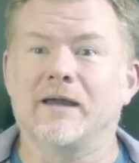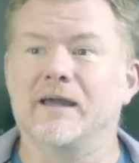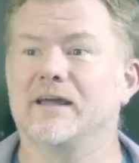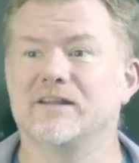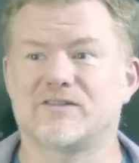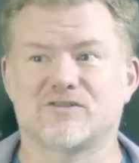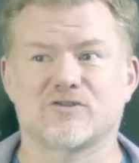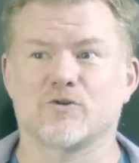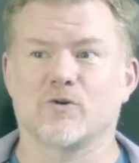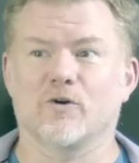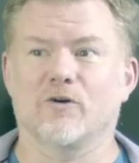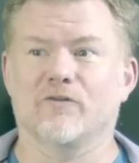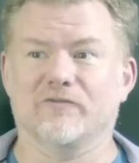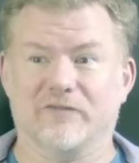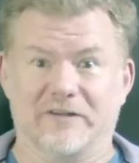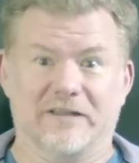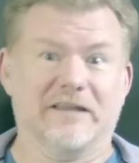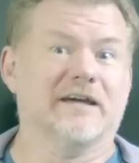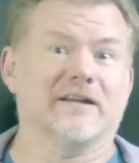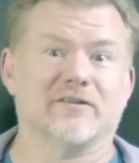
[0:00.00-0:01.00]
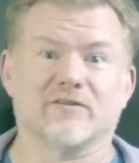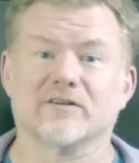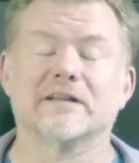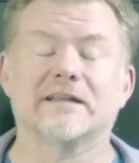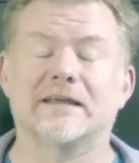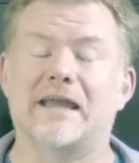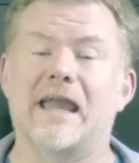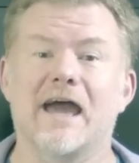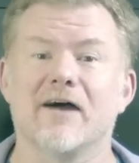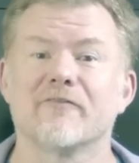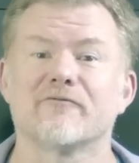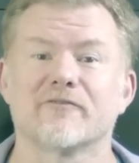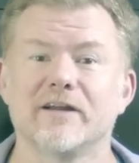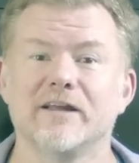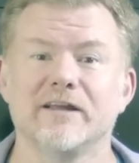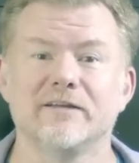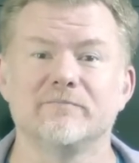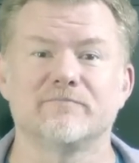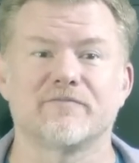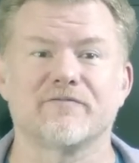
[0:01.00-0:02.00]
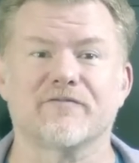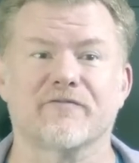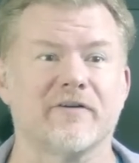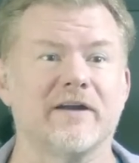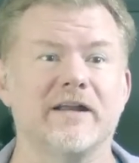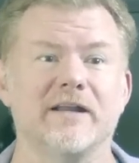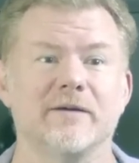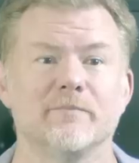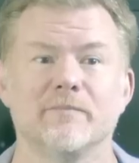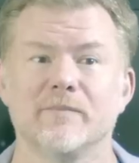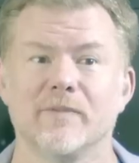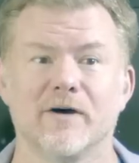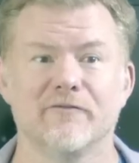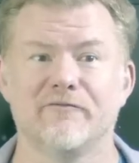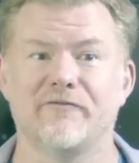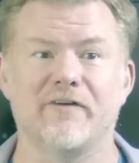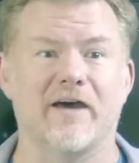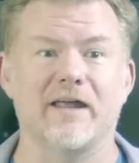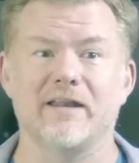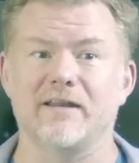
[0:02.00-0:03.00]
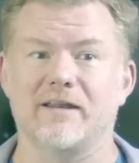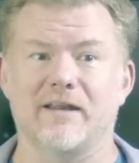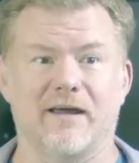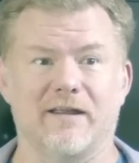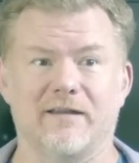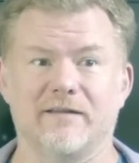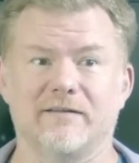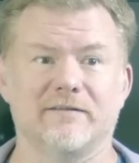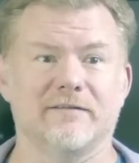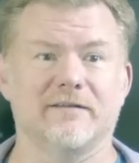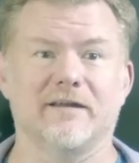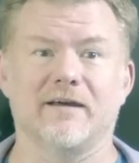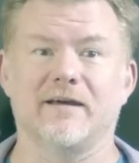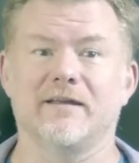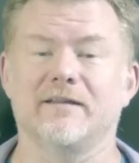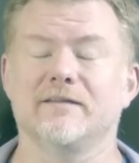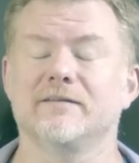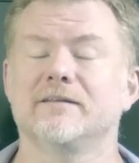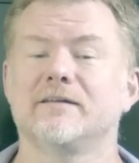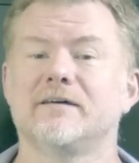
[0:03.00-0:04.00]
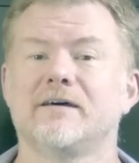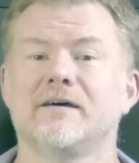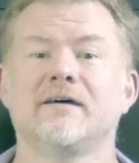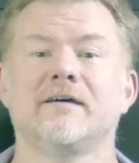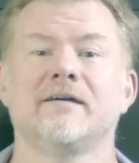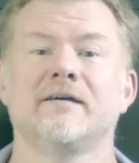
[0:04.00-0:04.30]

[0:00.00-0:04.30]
It's true of literally every freedom event and